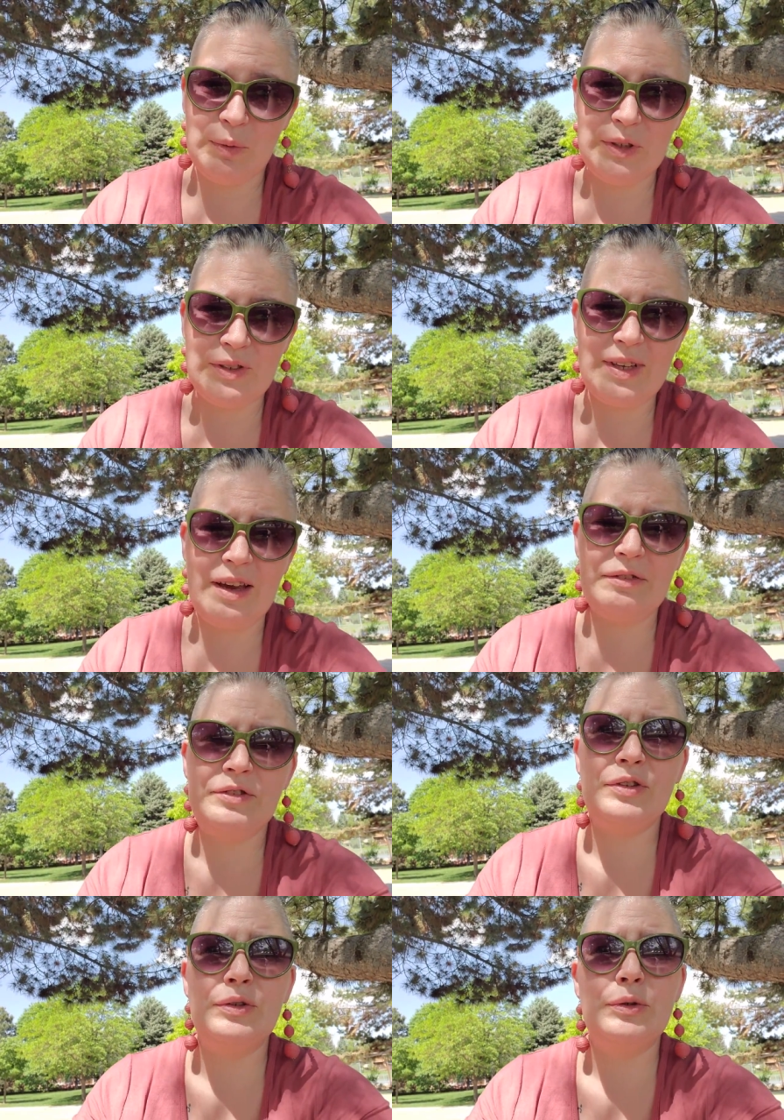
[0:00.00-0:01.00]
We just
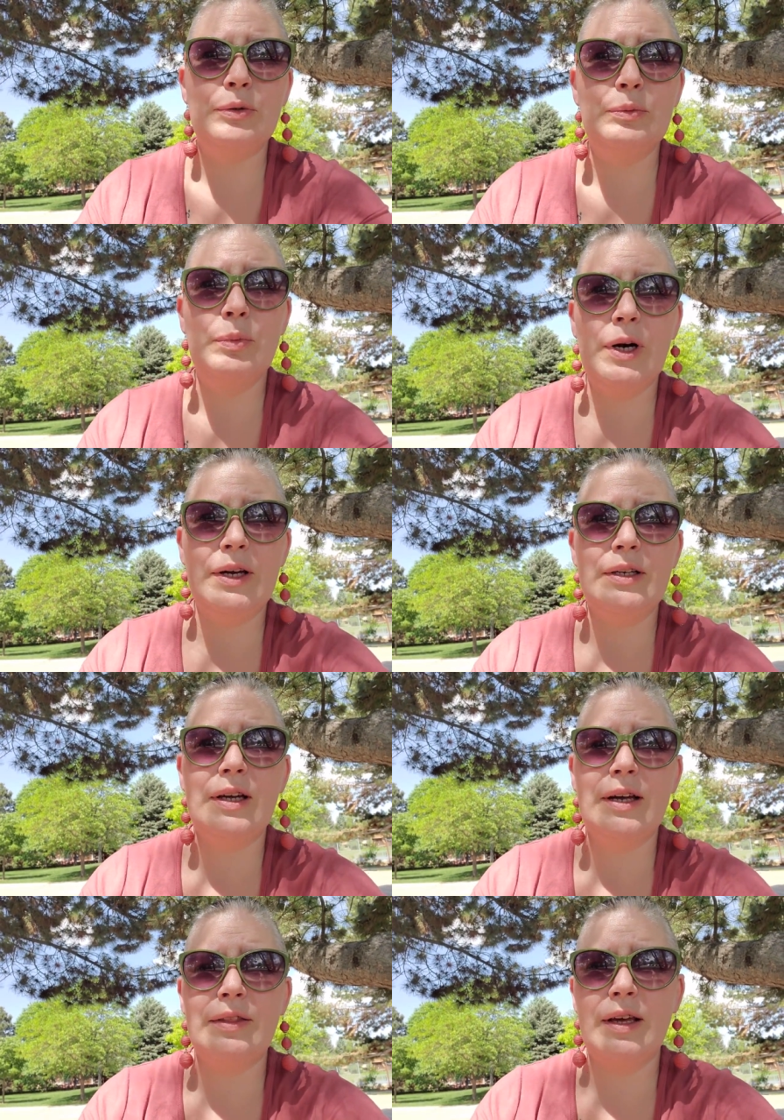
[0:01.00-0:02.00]
have to book it
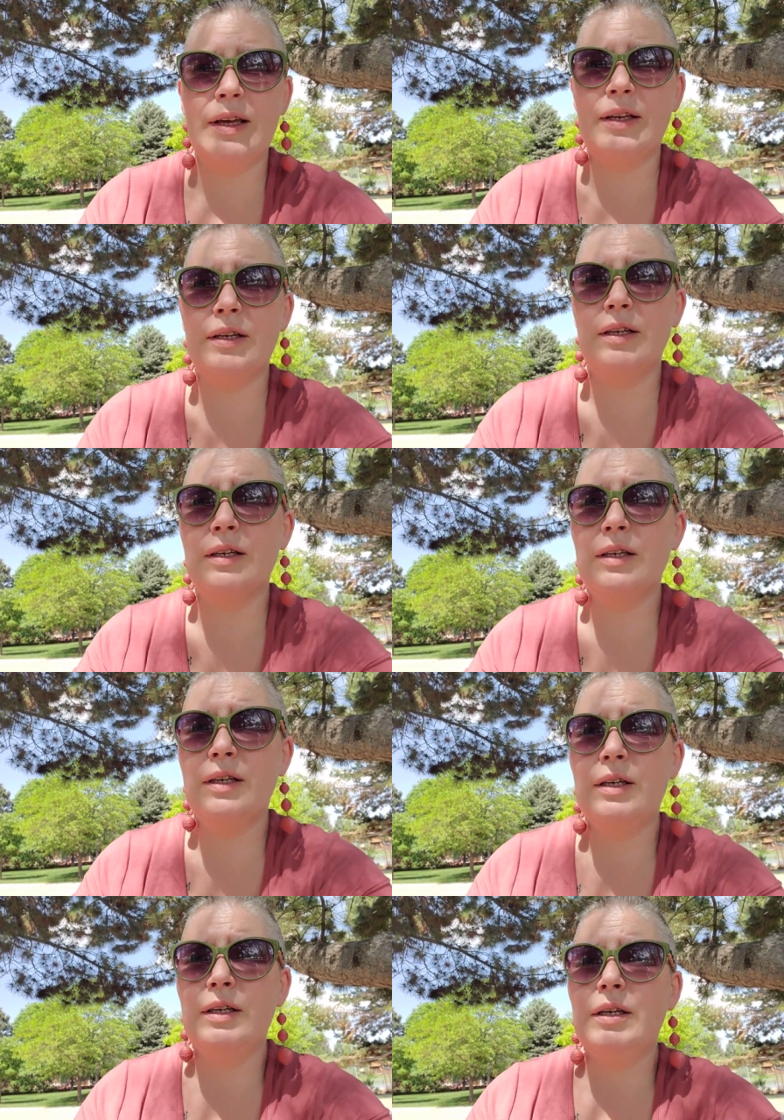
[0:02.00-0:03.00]
and then
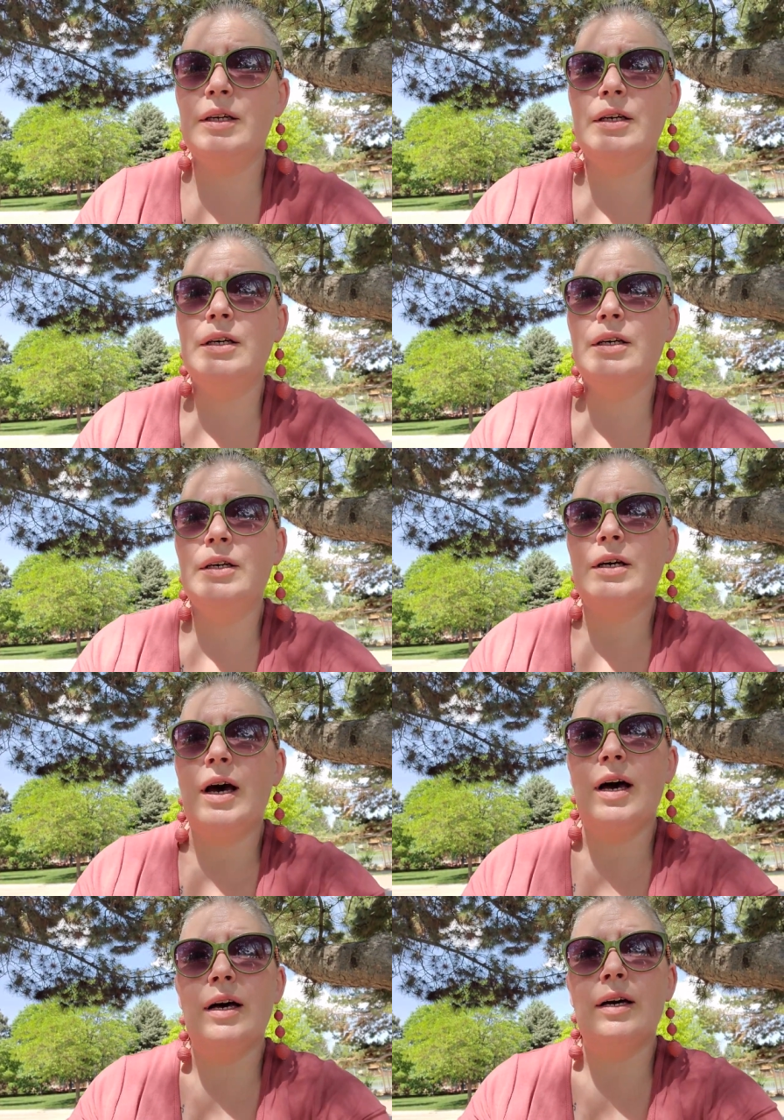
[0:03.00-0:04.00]

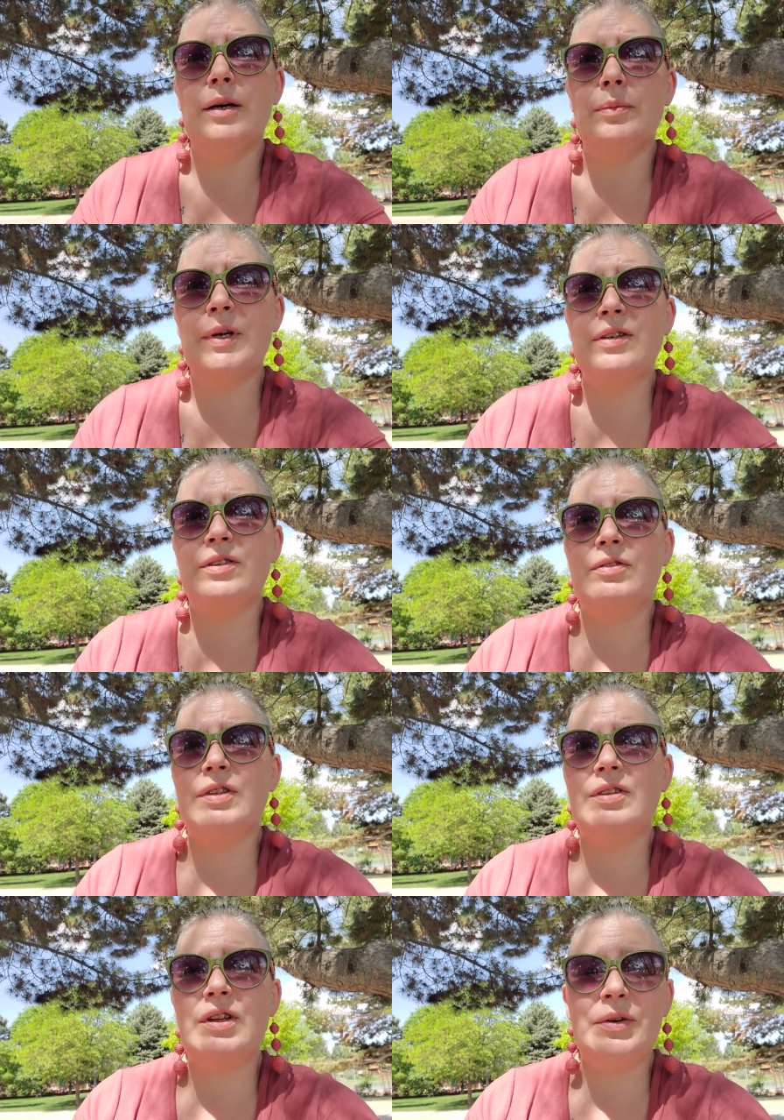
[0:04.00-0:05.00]
uh, because of
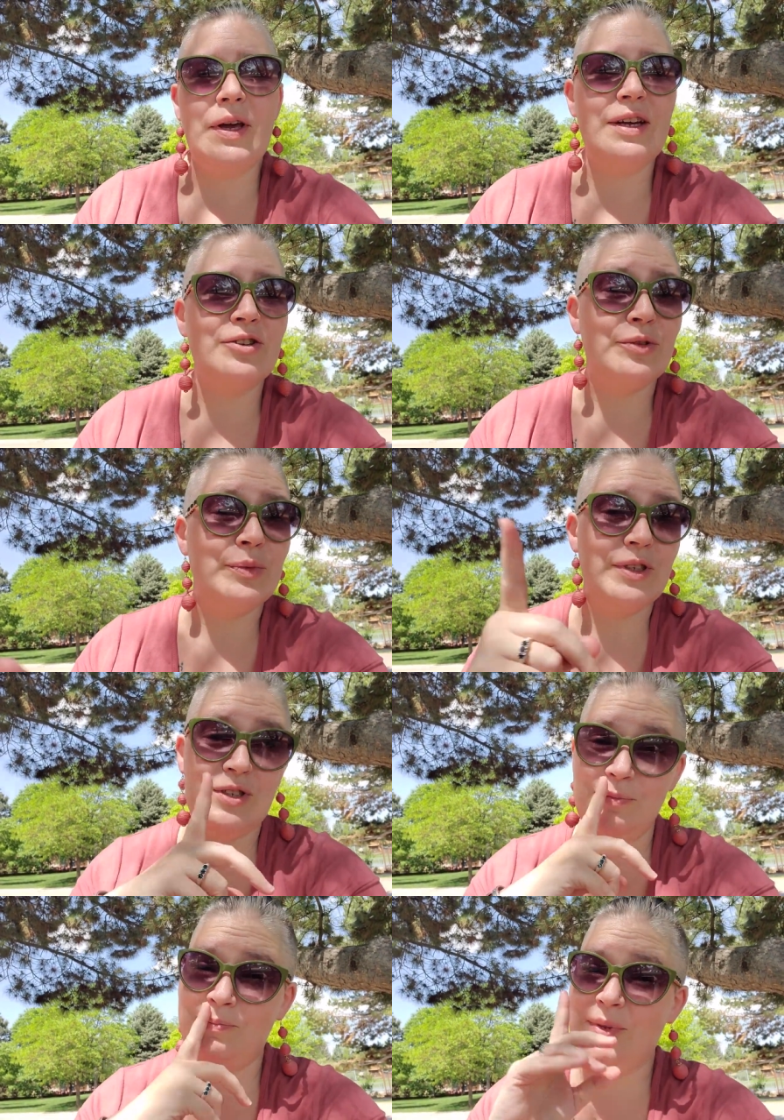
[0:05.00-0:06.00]
its location,
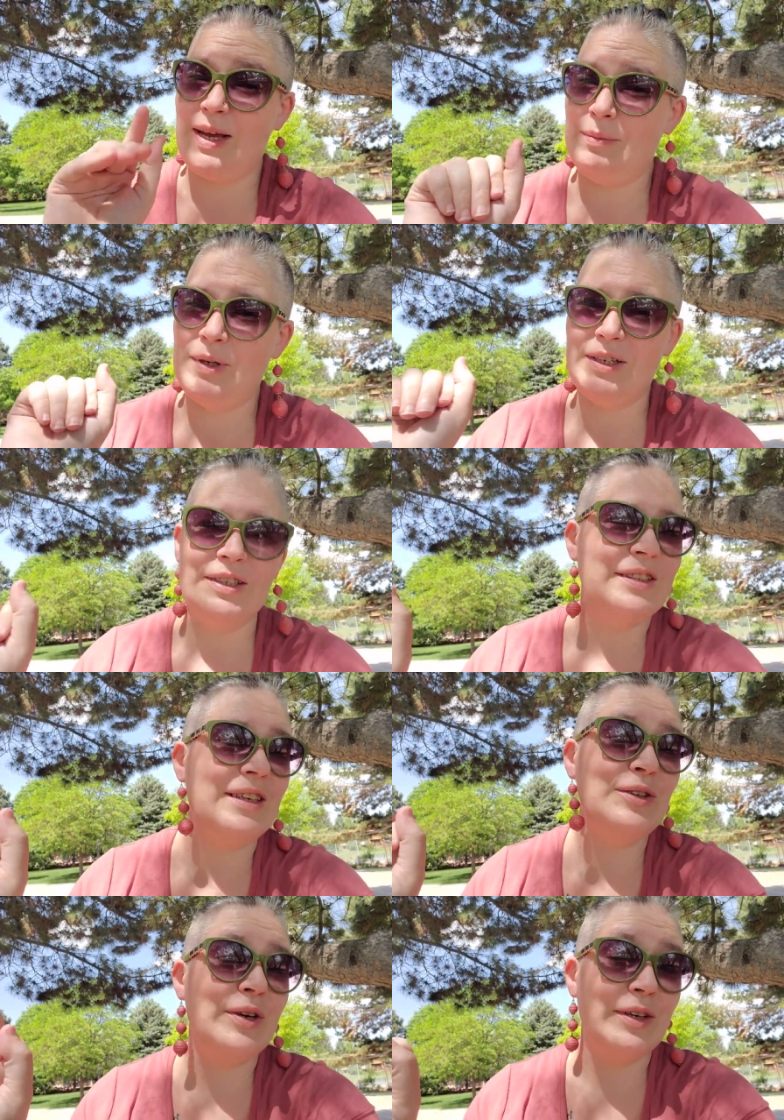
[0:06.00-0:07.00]
which I'm not going to
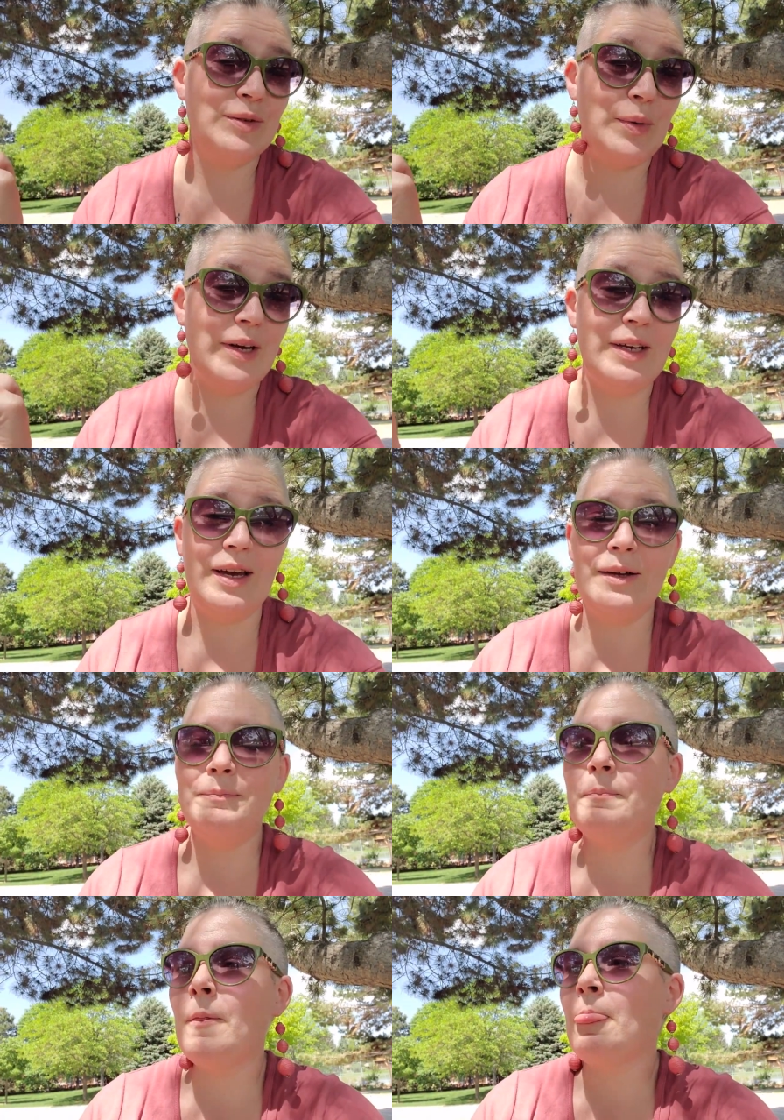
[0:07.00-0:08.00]
tell you guys quite yet,
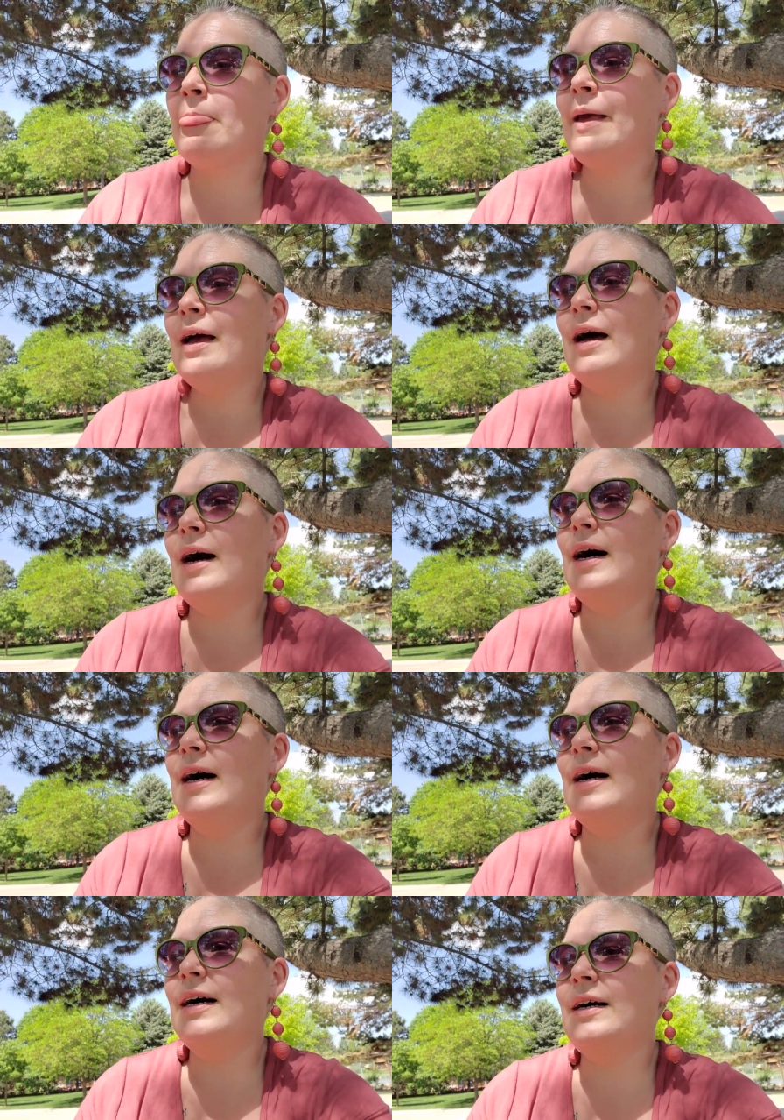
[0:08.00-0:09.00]

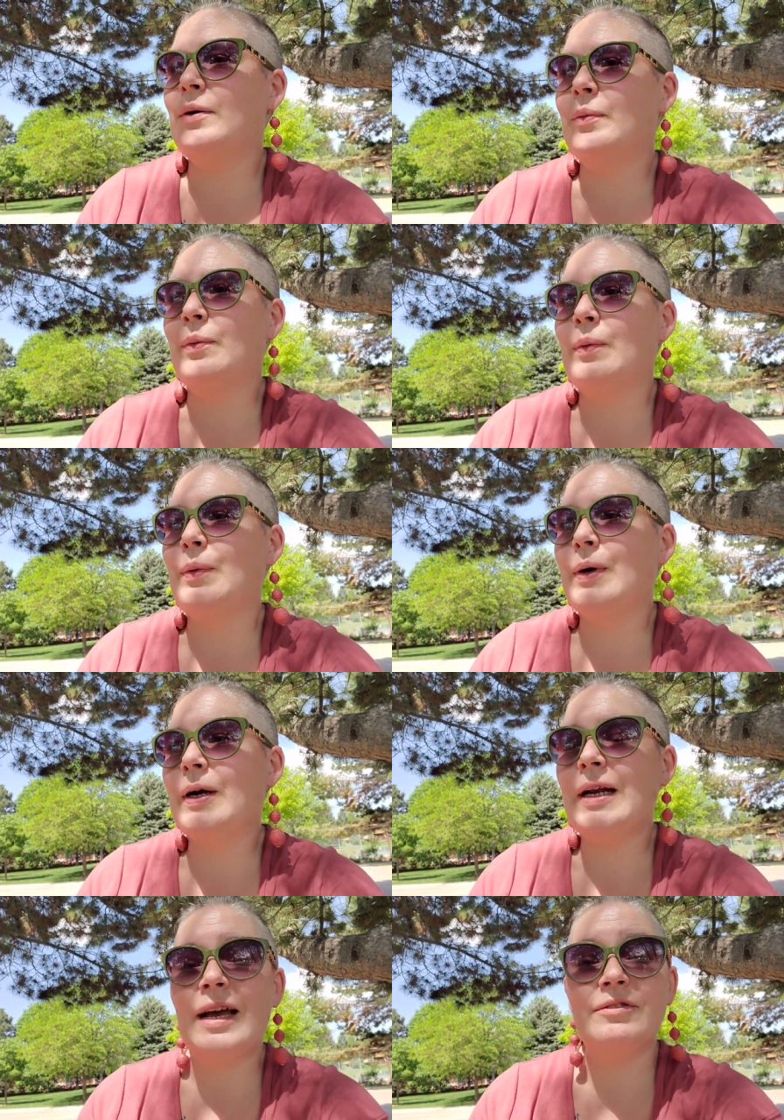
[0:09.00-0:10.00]
uh, we're
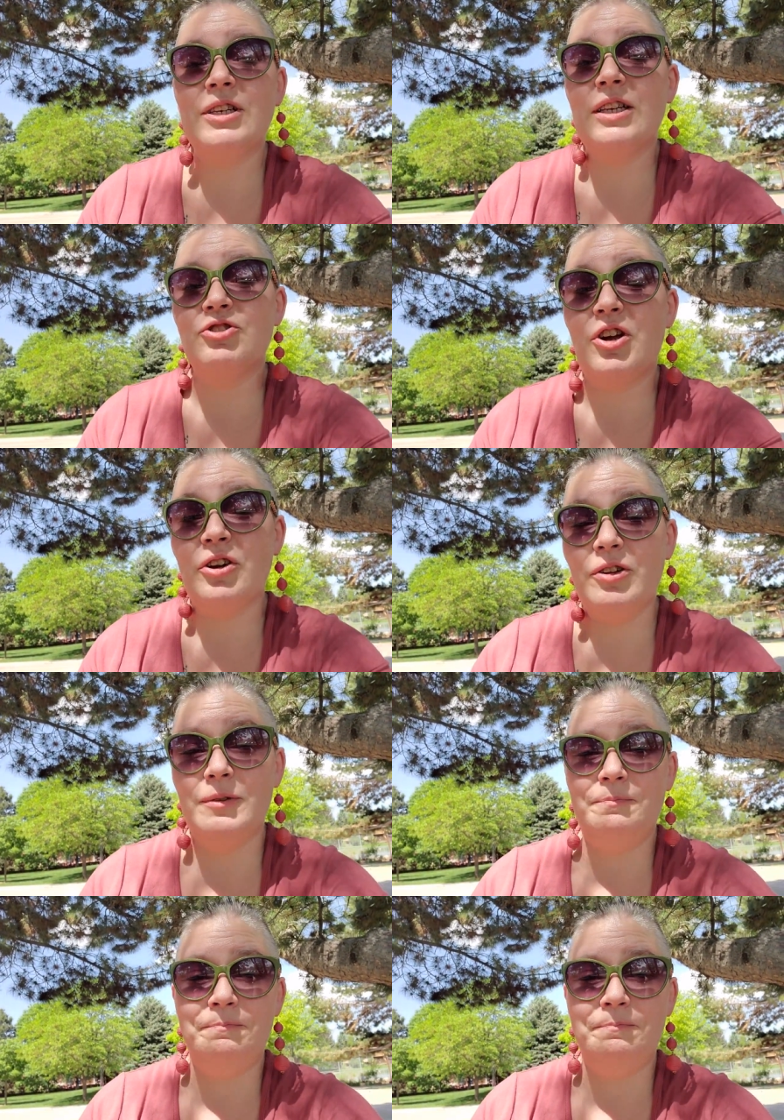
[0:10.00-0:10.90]
going to have to get a shuttle